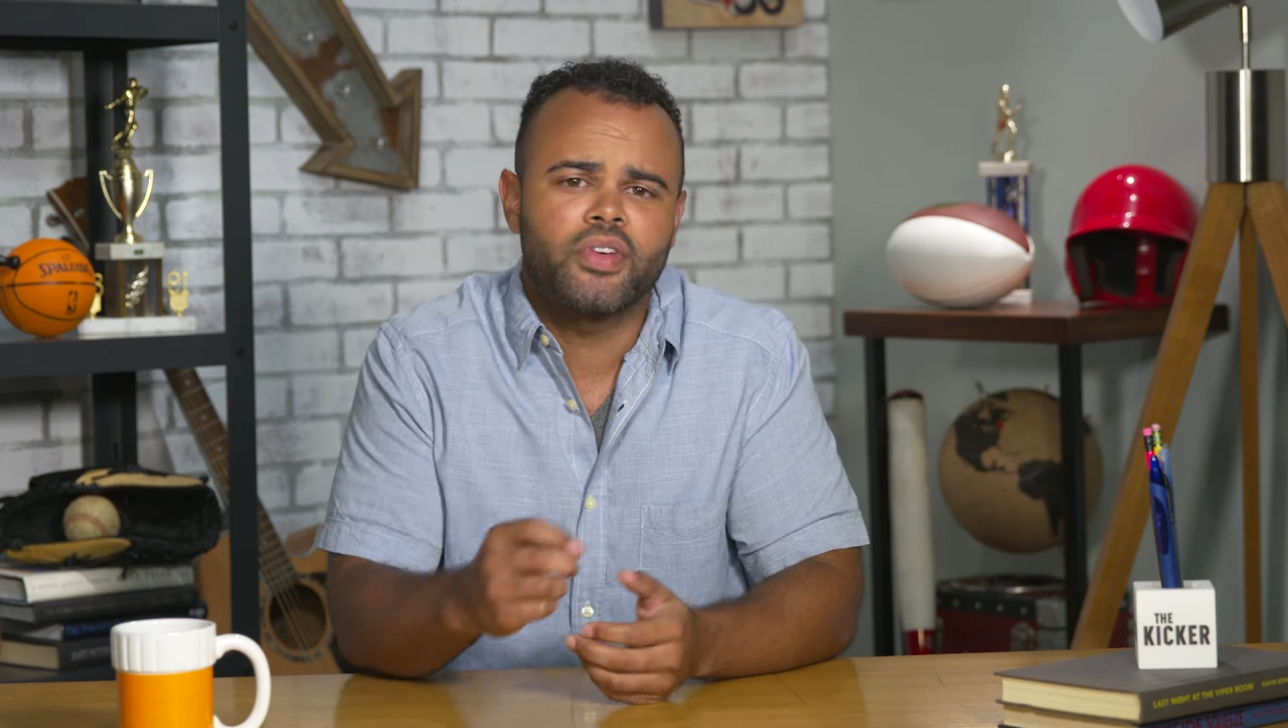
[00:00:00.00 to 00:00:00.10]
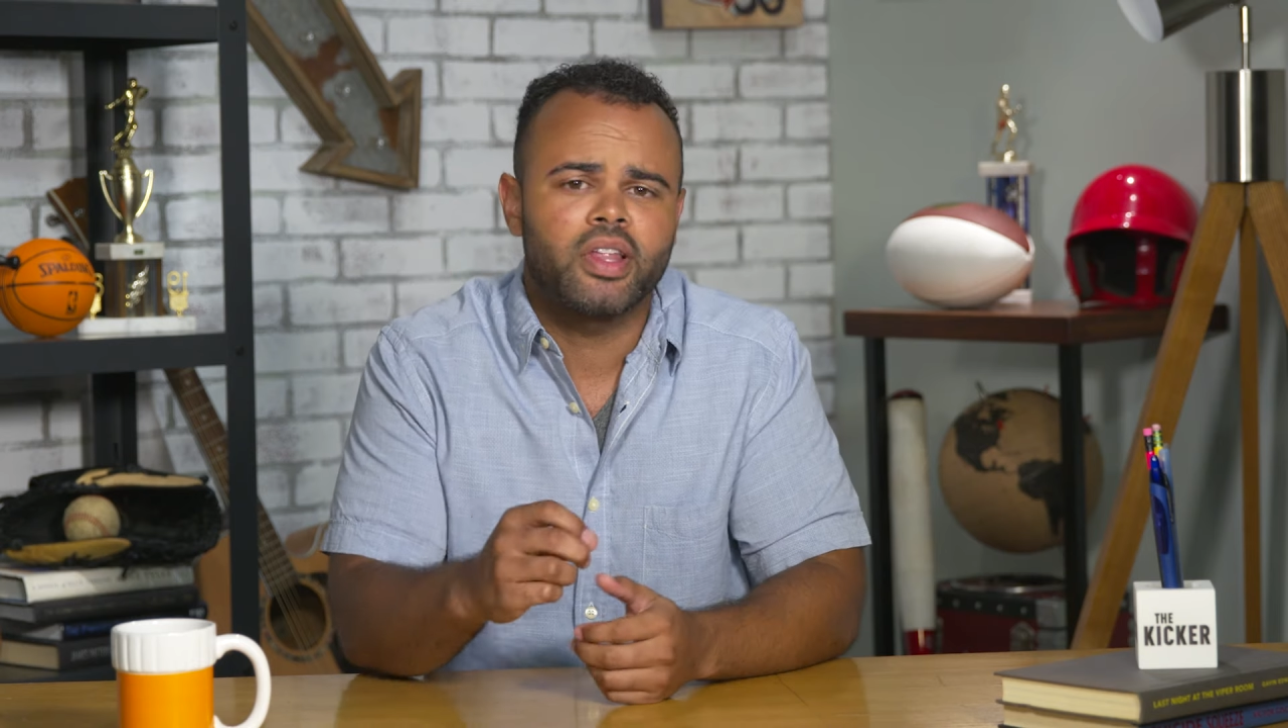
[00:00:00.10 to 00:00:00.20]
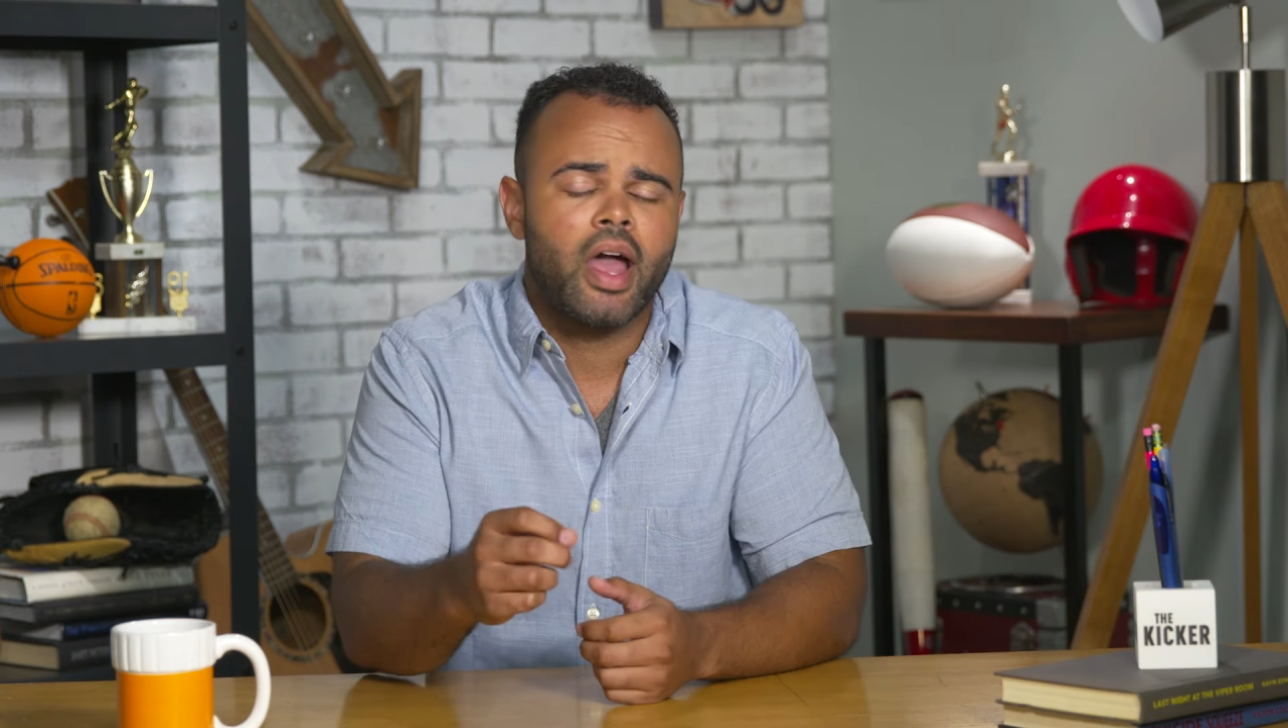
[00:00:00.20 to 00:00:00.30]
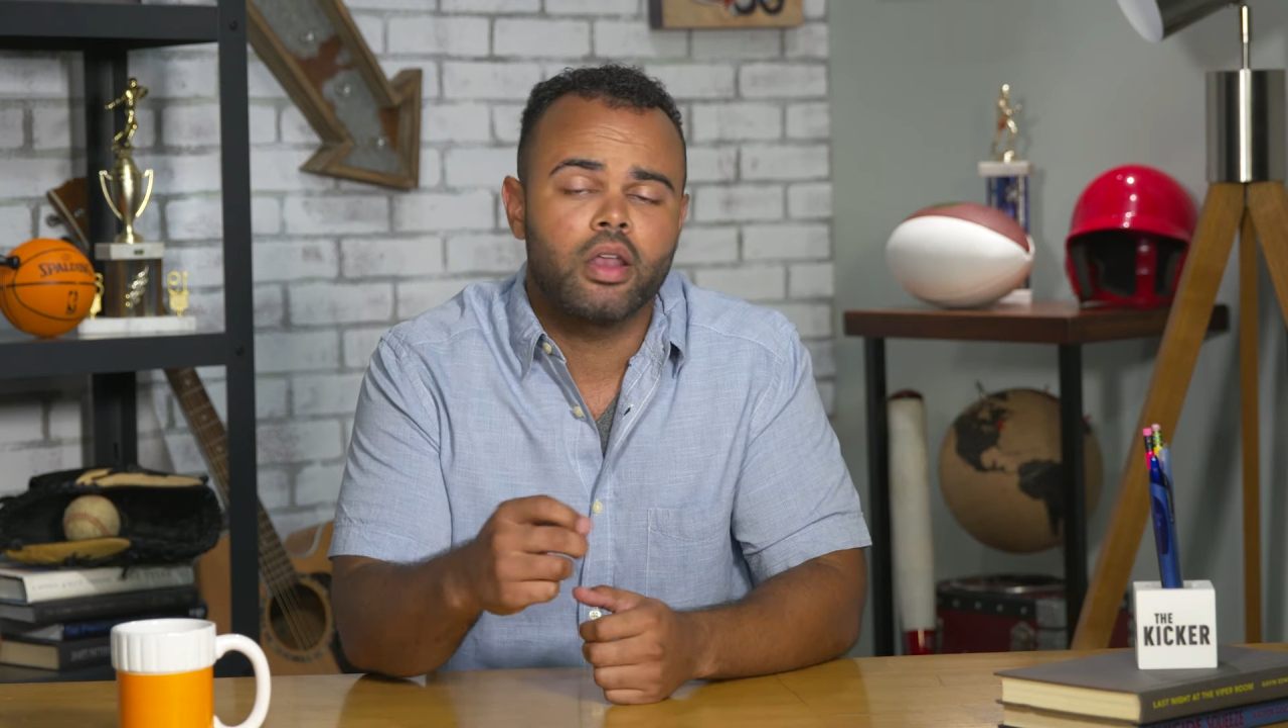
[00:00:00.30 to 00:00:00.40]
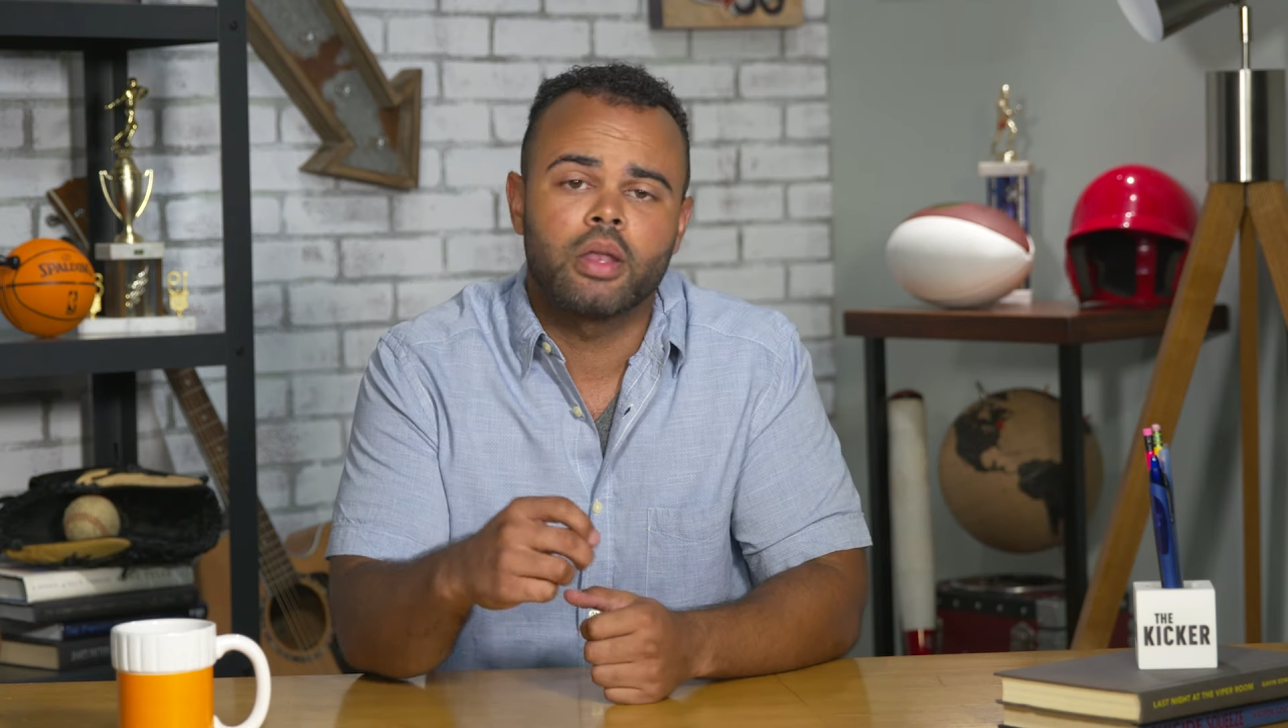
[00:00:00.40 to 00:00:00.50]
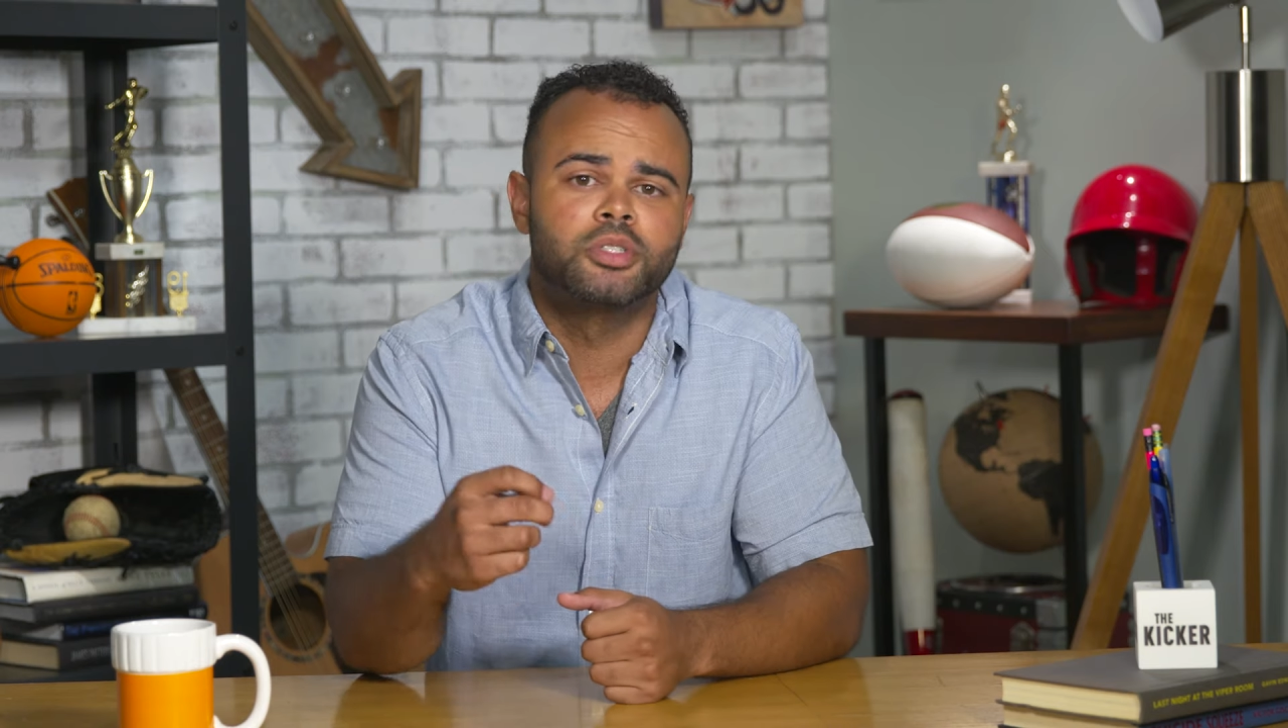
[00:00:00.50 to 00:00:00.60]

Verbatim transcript: filling out an